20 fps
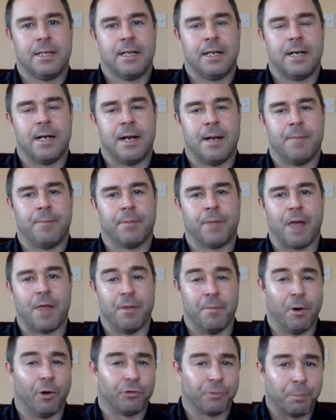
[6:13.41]
And
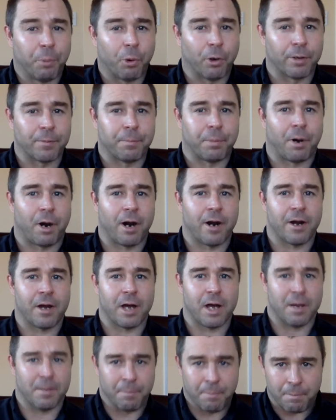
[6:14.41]
the most important part
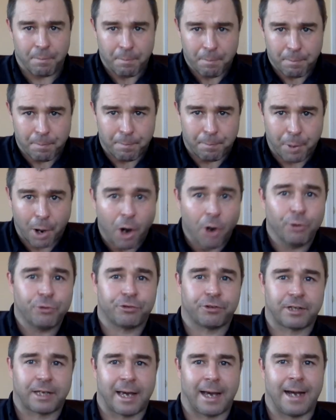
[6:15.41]
of
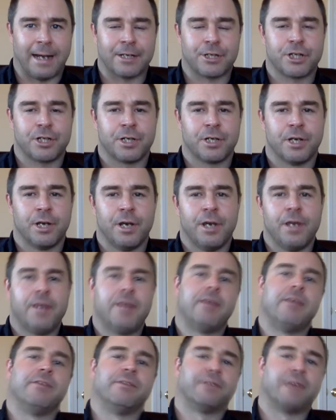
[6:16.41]
post-catch
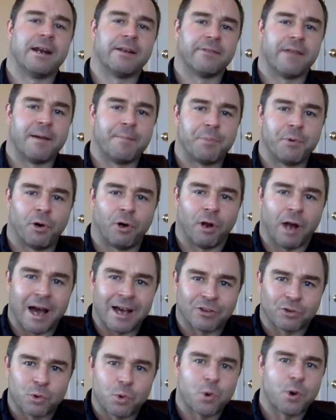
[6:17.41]
is getting that ball
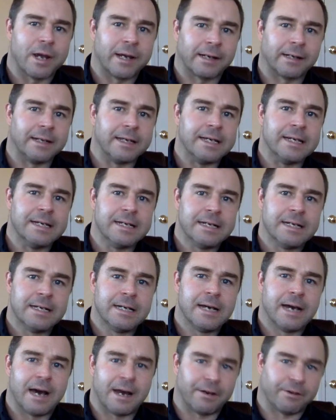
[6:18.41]
as quickly
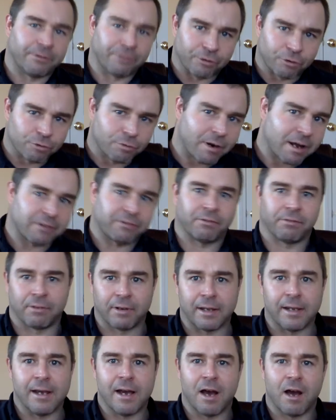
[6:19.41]
and as
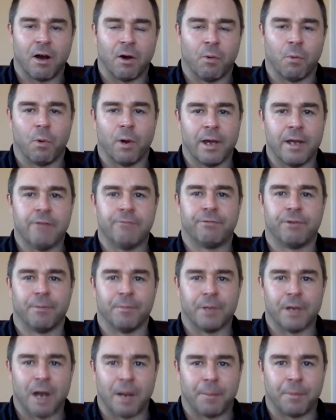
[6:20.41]
aggressively away from
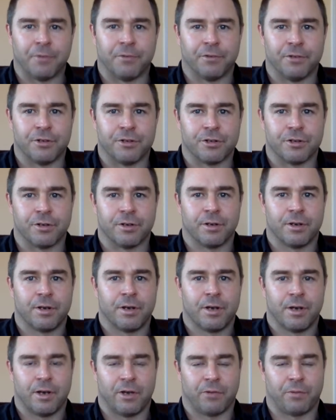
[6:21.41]
the opposition
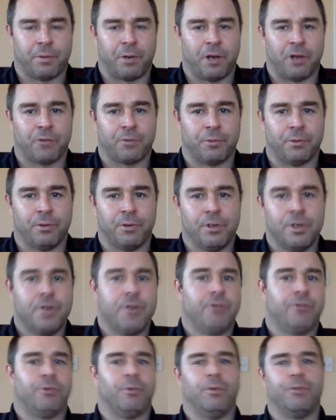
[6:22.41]
as possible.
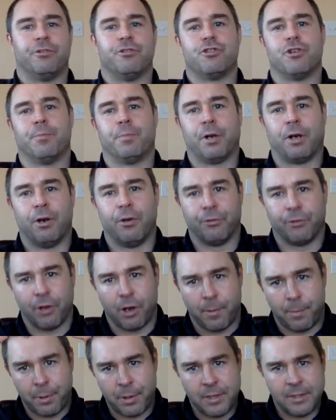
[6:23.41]
So once the jumper goes
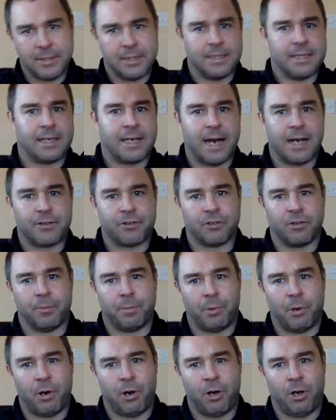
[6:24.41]
up, he catches a
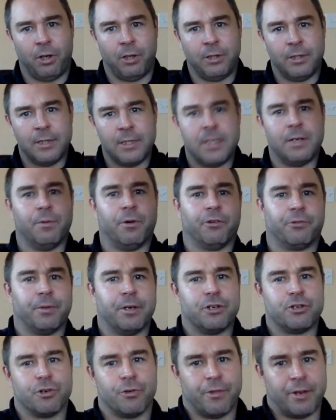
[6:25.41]
ball. He wants to
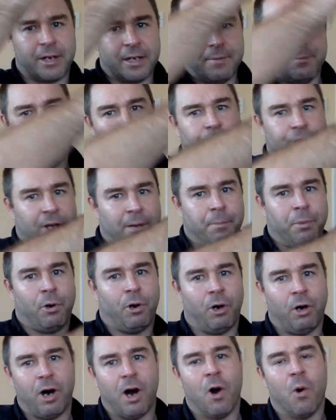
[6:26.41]
make sure that he moves that
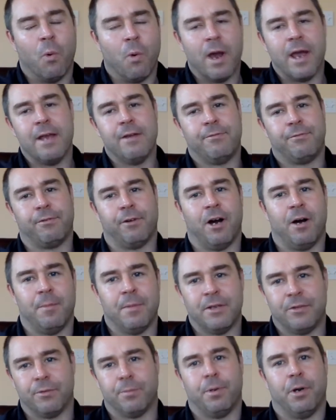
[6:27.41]
ball away from
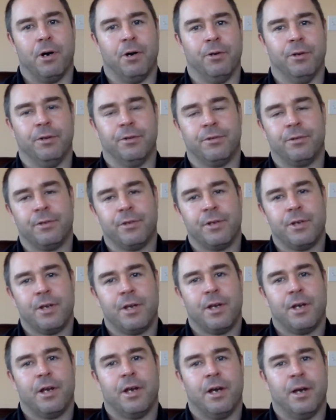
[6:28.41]
his opponents,
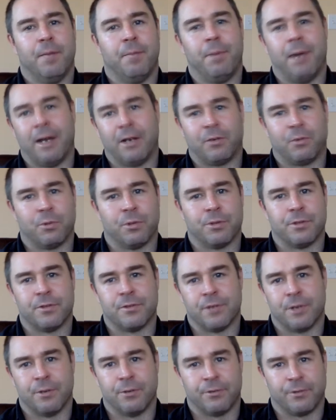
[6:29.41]
back towards his
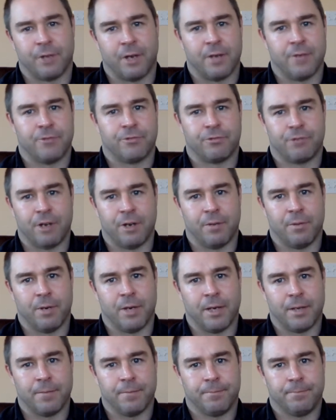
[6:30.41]
own side straight
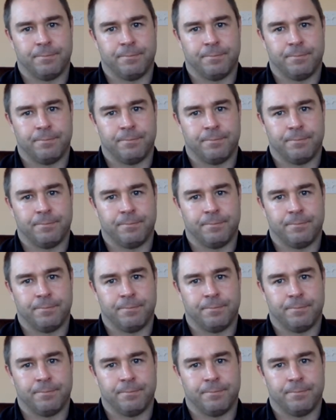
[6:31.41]
away.